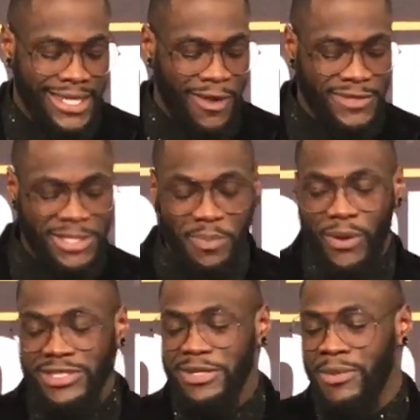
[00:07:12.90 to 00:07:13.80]
that was a
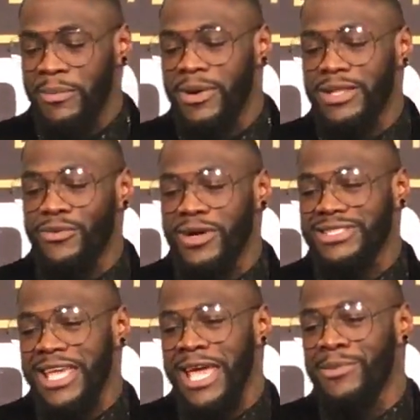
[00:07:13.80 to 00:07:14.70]
poster my mother
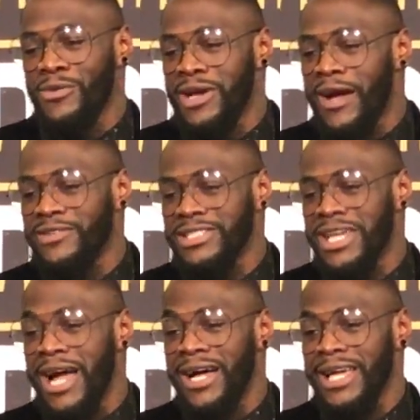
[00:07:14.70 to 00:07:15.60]
once gave me when I was
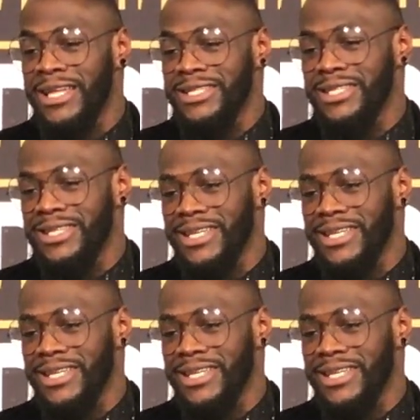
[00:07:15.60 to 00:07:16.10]
young. And